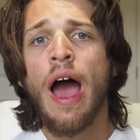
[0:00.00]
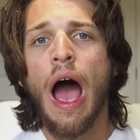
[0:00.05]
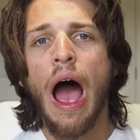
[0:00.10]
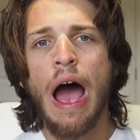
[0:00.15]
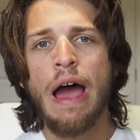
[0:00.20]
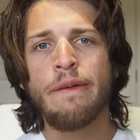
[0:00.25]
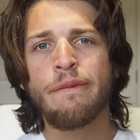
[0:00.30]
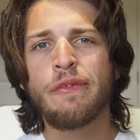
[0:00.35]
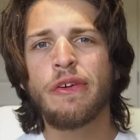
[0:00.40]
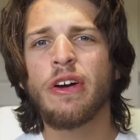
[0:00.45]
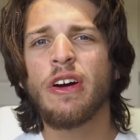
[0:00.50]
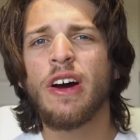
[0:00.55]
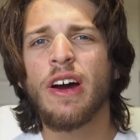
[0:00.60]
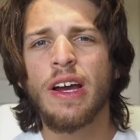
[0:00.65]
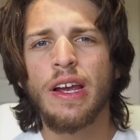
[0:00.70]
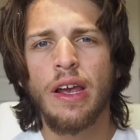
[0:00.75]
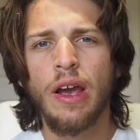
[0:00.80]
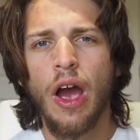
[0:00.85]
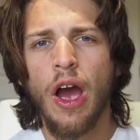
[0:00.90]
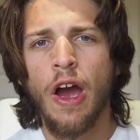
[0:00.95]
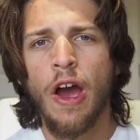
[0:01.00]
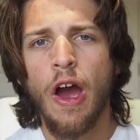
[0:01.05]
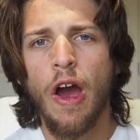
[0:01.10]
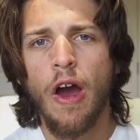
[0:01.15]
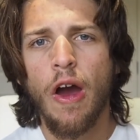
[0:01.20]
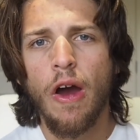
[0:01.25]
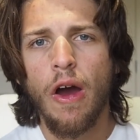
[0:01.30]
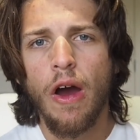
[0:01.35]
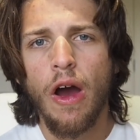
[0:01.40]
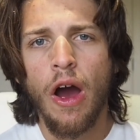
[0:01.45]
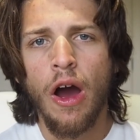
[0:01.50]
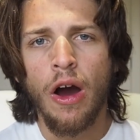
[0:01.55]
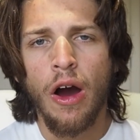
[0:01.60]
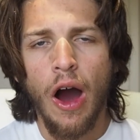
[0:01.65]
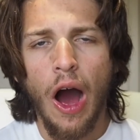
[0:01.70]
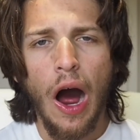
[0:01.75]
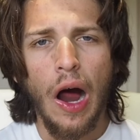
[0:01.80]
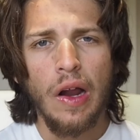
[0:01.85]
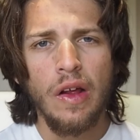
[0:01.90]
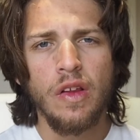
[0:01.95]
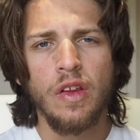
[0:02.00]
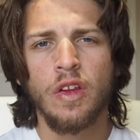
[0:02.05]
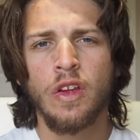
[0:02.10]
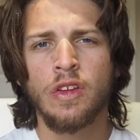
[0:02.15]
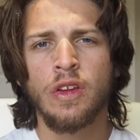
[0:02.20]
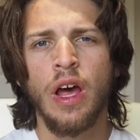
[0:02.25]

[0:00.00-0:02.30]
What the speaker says: I feel like a lot of the